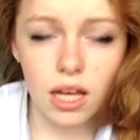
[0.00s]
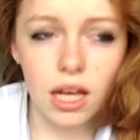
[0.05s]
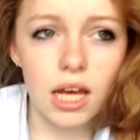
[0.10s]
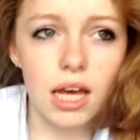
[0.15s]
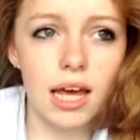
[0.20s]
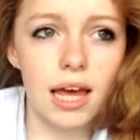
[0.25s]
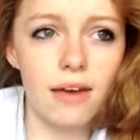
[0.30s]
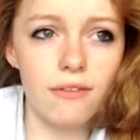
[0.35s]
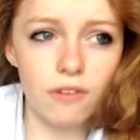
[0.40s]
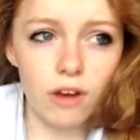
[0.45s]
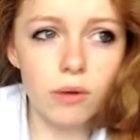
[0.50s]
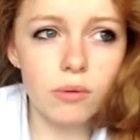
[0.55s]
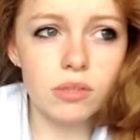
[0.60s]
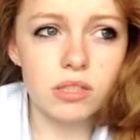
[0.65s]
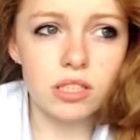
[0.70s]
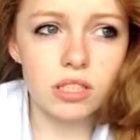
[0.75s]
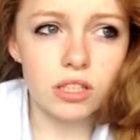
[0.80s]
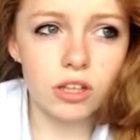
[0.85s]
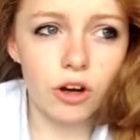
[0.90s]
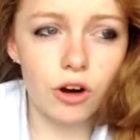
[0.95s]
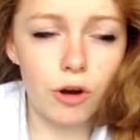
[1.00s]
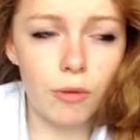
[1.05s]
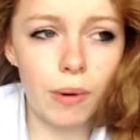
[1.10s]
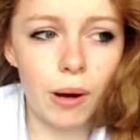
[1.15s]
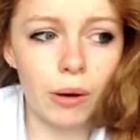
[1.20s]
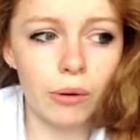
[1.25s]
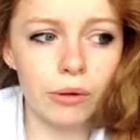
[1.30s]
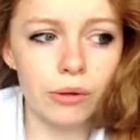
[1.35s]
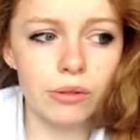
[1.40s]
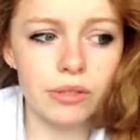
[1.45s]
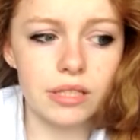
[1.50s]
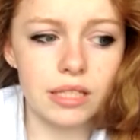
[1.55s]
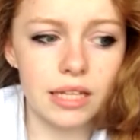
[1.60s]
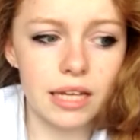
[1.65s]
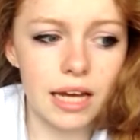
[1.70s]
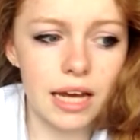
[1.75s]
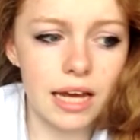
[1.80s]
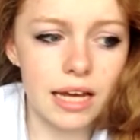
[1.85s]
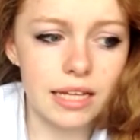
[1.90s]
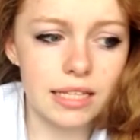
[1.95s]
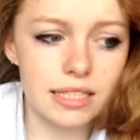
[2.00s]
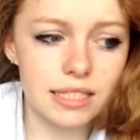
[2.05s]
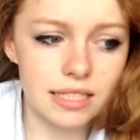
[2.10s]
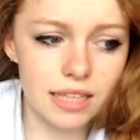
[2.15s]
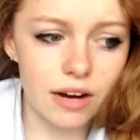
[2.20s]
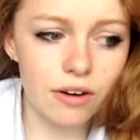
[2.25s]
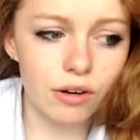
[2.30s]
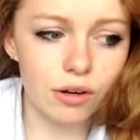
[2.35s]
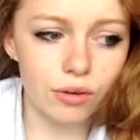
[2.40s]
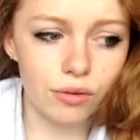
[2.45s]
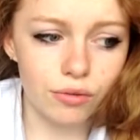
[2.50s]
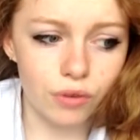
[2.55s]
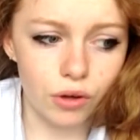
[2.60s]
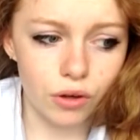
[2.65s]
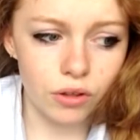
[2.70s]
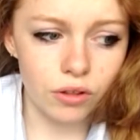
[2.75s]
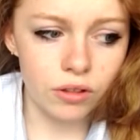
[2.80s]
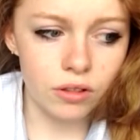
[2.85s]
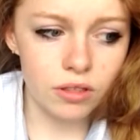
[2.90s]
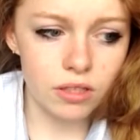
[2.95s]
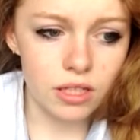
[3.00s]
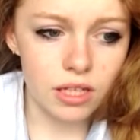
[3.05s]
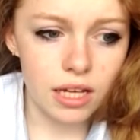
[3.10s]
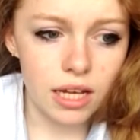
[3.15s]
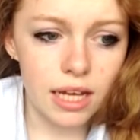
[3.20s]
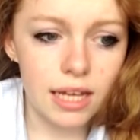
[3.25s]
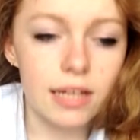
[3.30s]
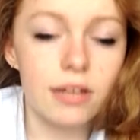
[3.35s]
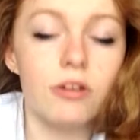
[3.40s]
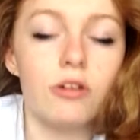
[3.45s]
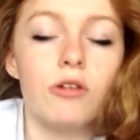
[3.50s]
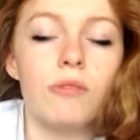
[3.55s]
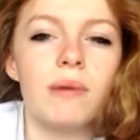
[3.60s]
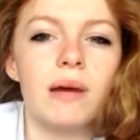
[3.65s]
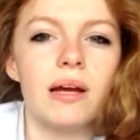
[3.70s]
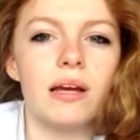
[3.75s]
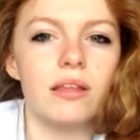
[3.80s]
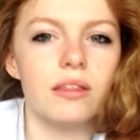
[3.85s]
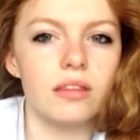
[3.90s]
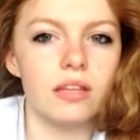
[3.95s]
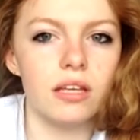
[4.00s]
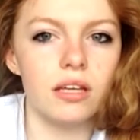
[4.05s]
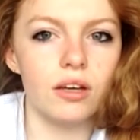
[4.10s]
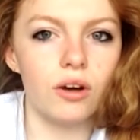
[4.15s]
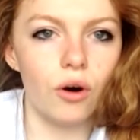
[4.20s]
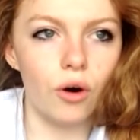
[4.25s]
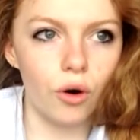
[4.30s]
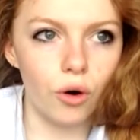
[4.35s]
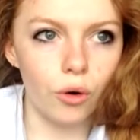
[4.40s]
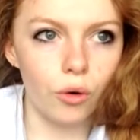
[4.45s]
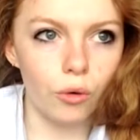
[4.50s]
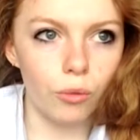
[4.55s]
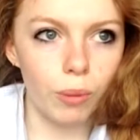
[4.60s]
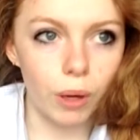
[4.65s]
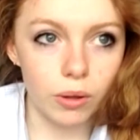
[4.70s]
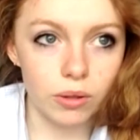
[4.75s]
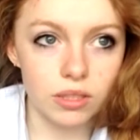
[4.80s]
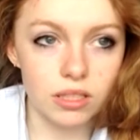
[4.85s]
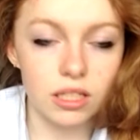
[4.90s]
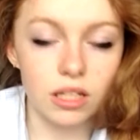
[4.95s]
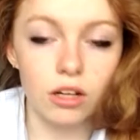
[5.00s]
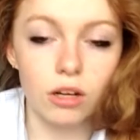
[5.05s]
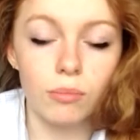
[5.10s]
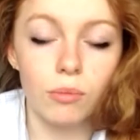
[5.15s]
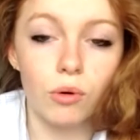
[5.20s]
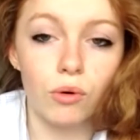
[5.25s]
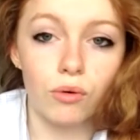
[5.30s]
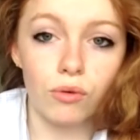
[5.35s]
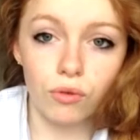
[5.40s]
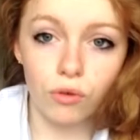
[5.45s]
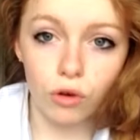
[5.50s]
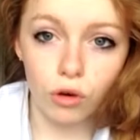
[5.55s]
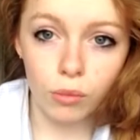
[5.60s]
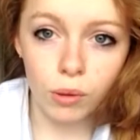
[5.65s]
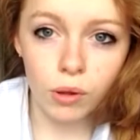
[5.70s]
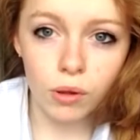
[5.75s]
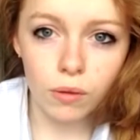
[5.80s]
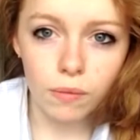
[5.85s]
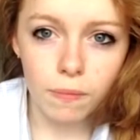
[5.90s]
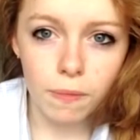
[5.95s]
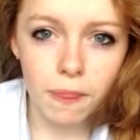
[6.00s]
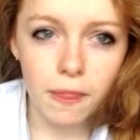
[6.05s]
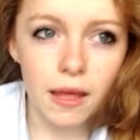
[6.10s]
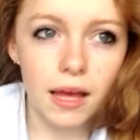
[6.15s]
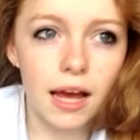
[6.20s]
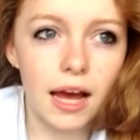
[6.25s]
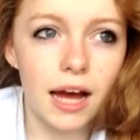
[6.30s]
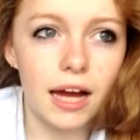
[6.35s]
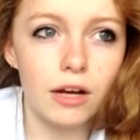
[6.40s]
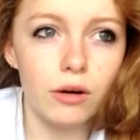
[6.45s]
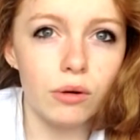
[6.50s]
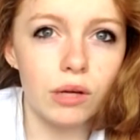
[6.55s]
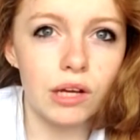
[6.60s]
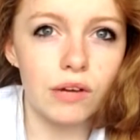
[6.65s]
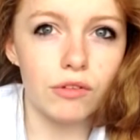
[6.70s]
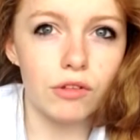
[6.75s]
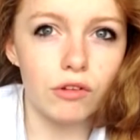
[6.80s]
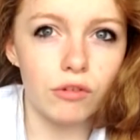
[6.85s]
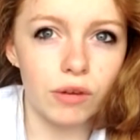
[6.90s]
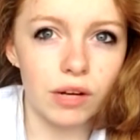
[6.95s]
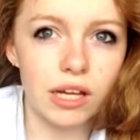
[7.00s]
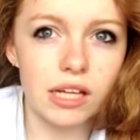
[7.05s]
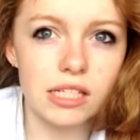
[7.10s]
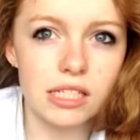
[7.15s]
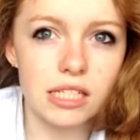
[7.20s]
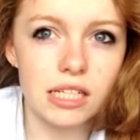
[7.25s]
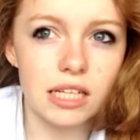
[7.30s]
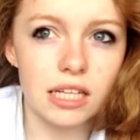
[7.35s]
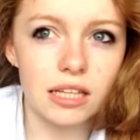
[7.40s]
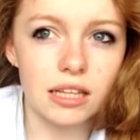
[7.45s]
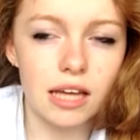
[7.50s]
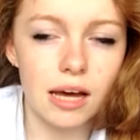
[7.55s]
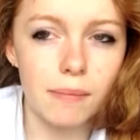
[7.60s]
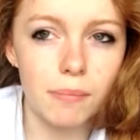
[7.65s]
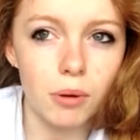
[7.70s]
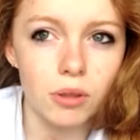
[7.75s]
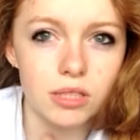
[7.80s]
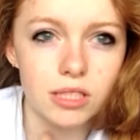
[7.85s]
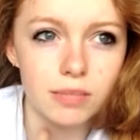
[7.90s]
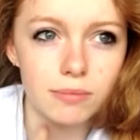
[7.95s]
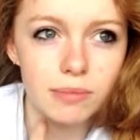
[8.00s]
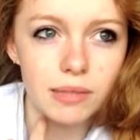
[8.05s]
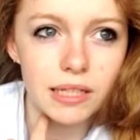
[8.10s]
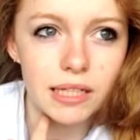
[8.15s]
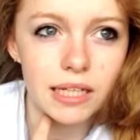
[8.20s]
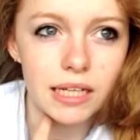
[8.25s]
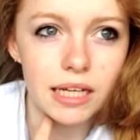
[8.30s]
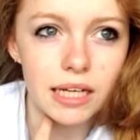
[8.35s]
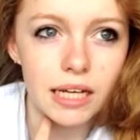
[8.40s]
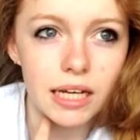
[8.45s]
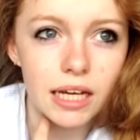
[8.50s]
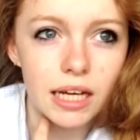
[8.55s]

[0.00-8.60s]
If I was to go about using a serif font, it would make the whole poster look more formal, and it would give the reading that possibly